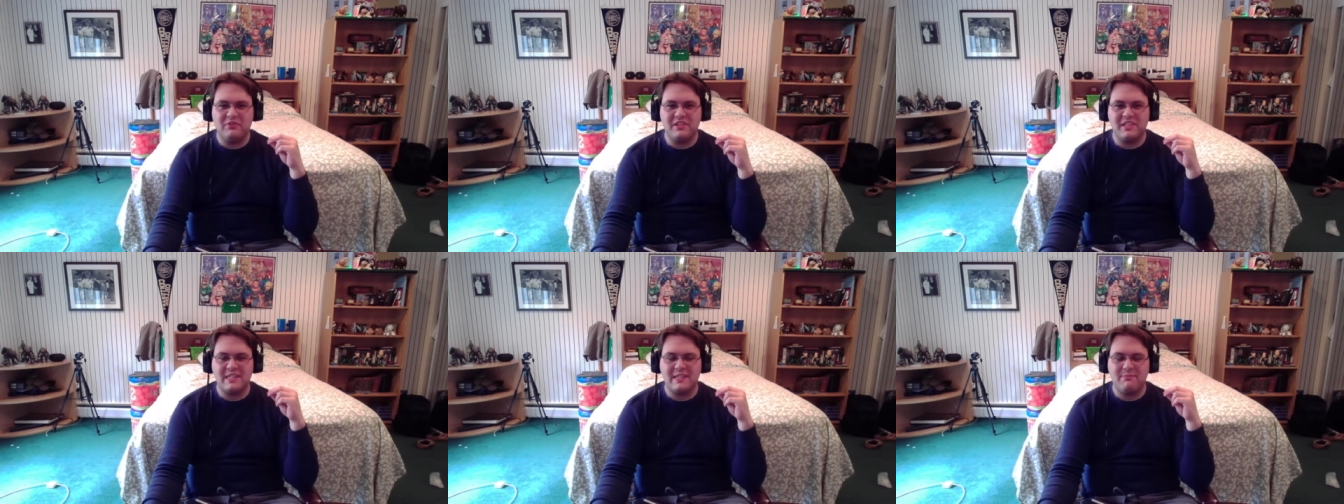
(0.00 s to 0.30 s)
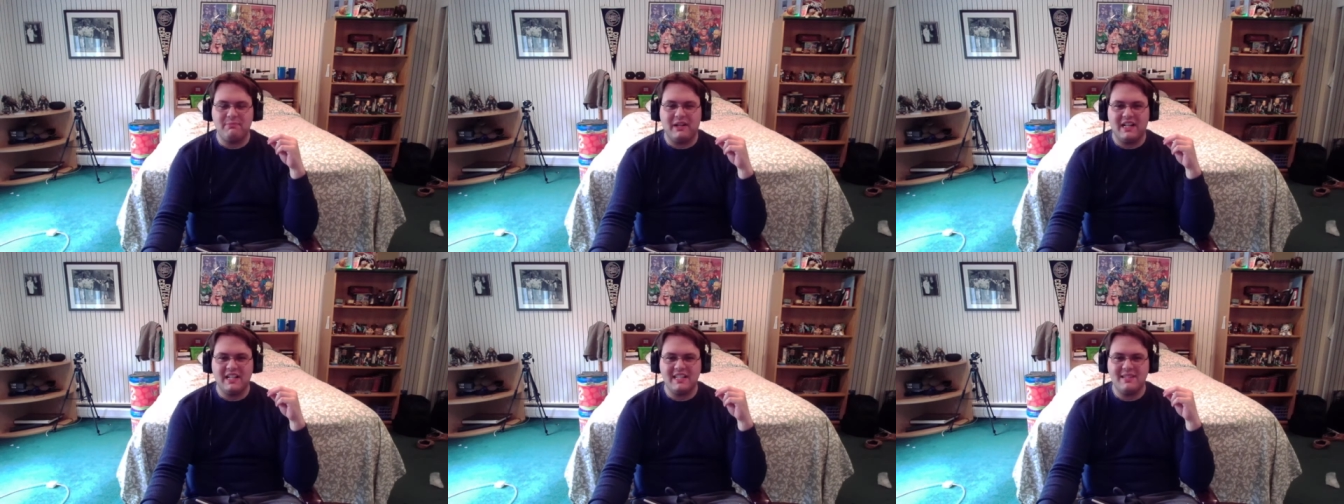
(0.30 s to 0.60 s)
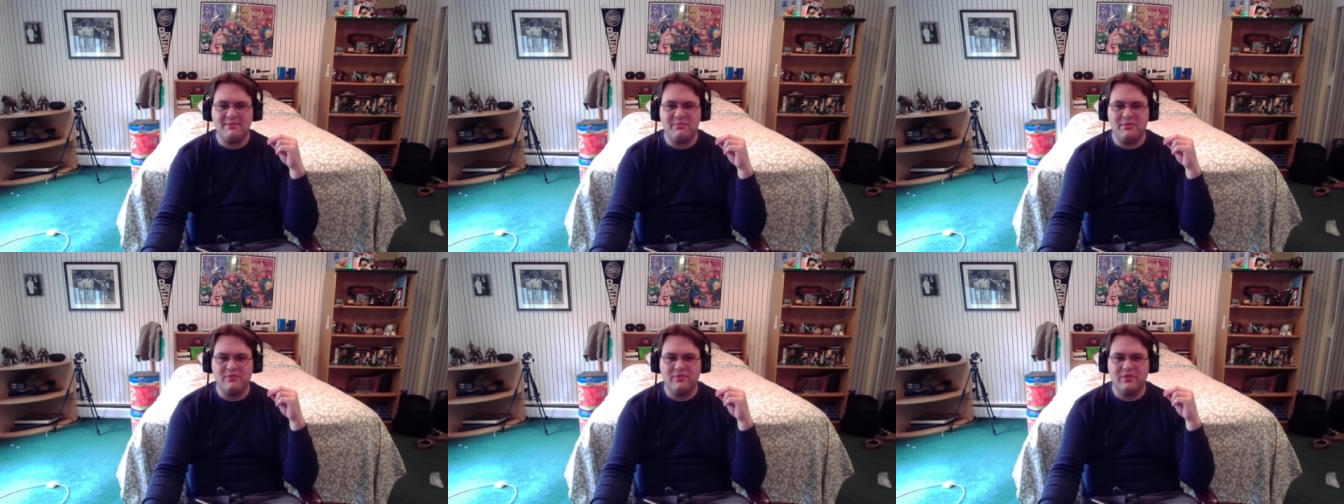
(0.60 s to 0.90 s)

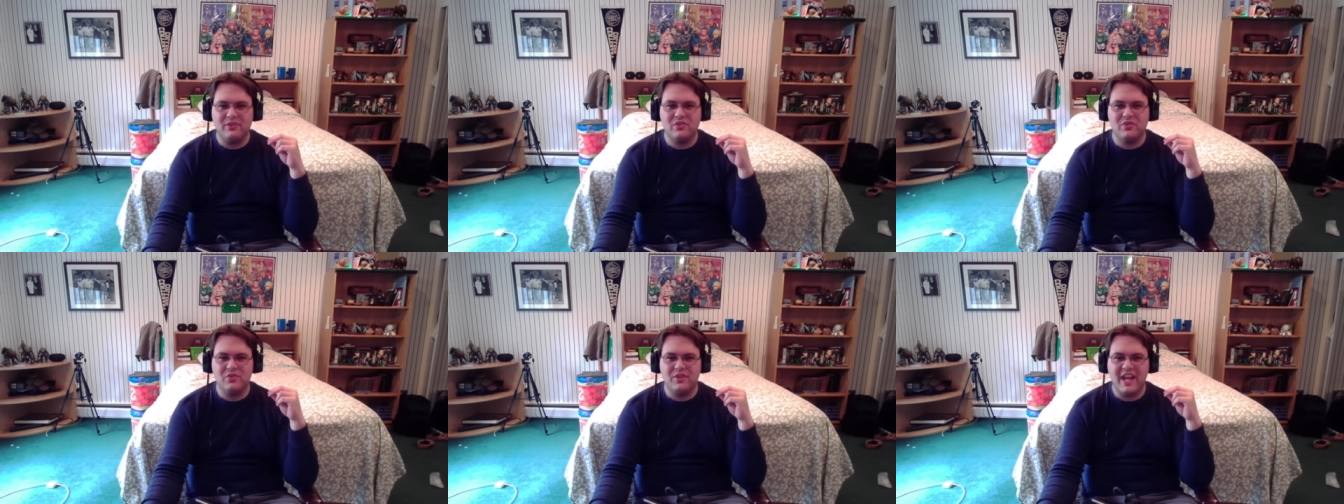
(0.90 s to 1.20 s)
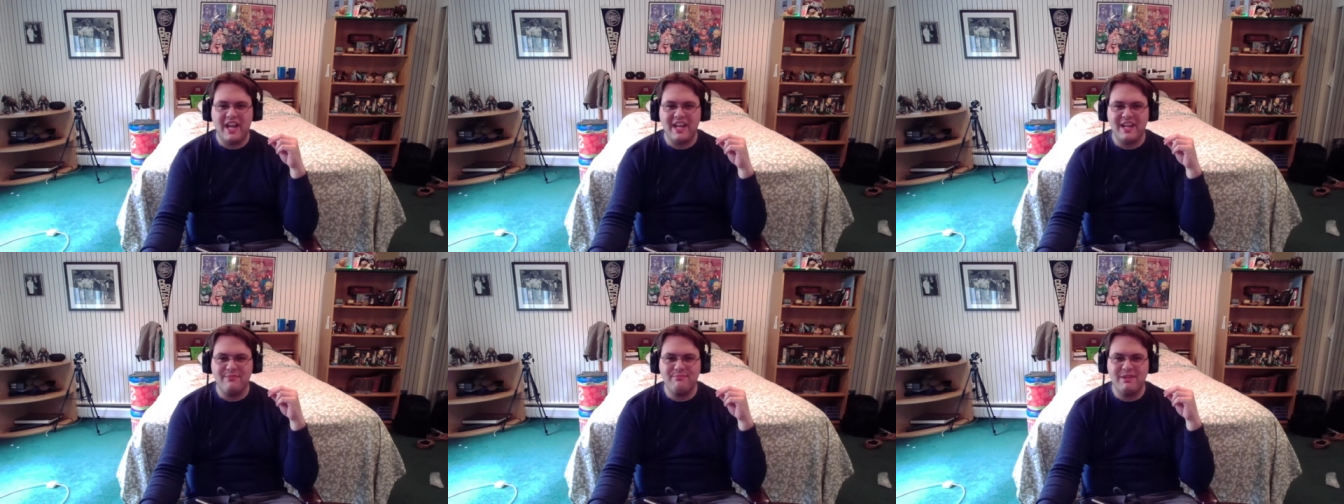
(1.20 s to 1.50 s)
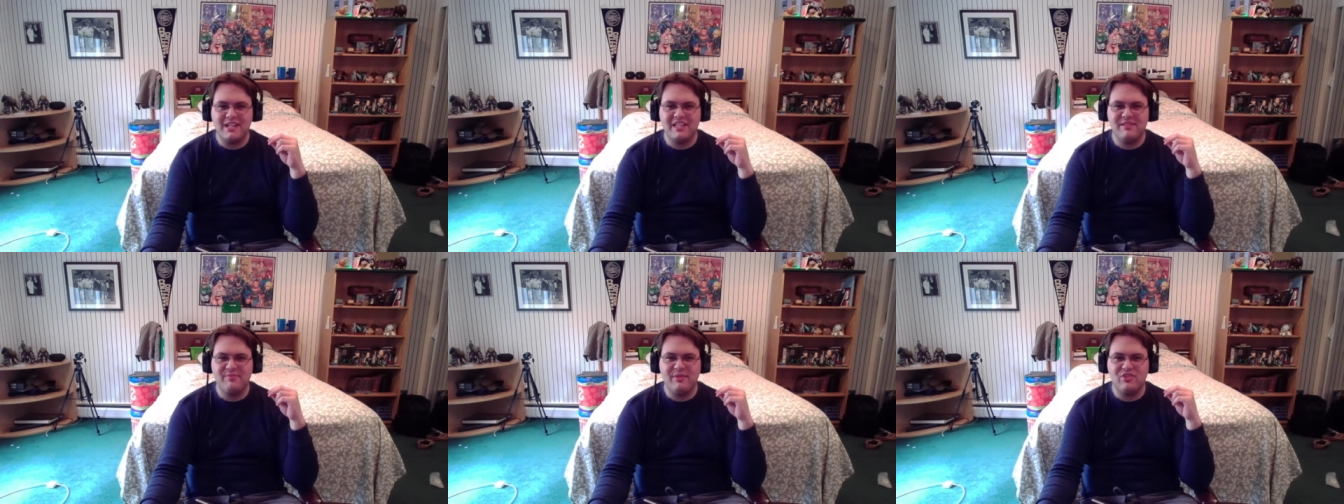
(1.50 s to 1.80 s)
responsible for creating
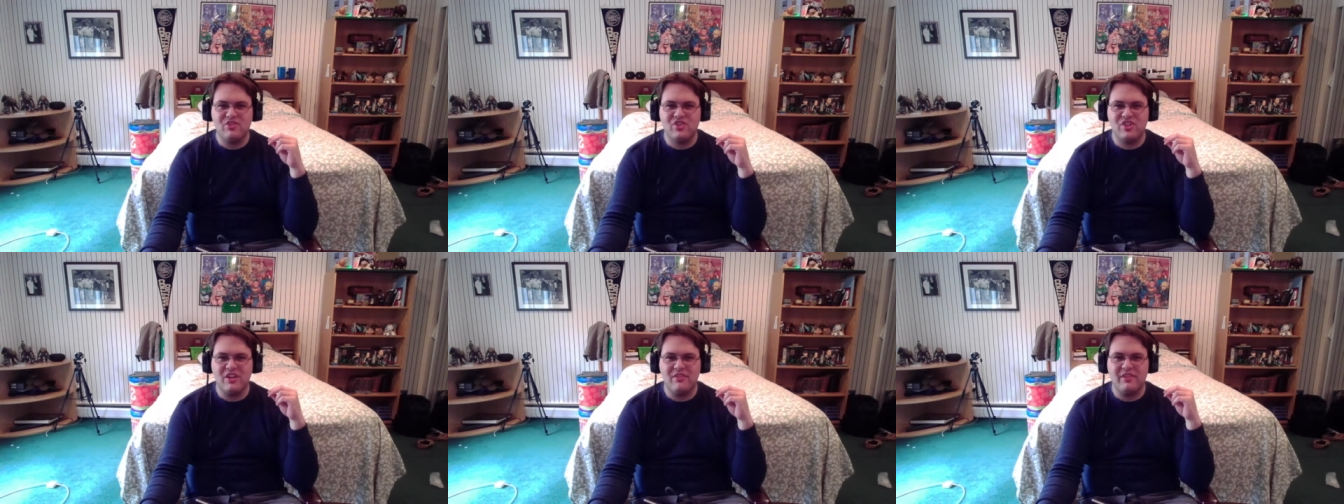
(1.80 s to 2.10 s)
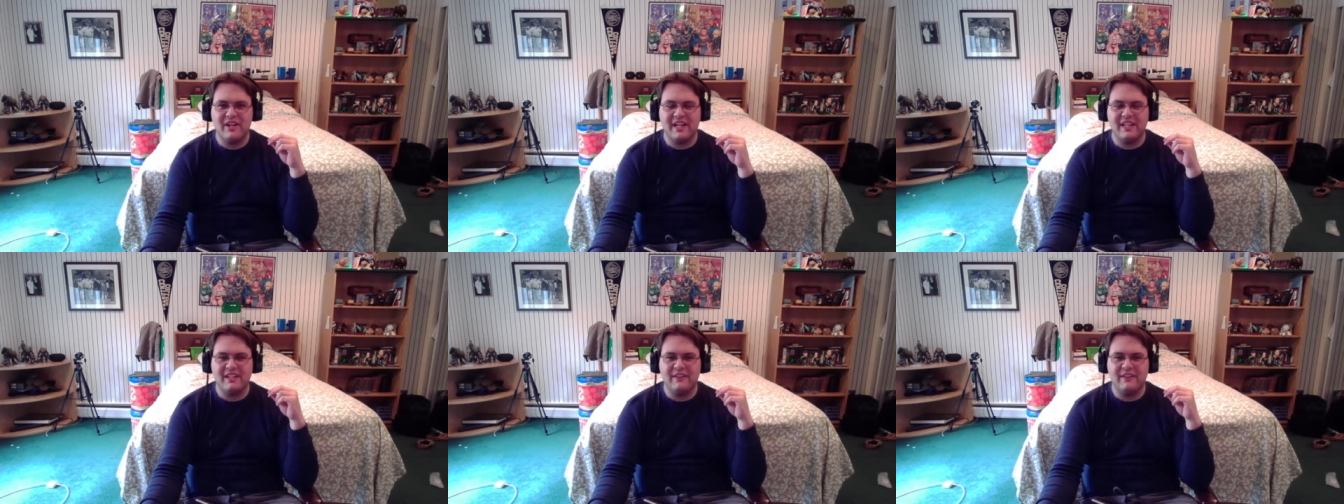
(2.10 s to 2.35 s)
Metsubo Jinrai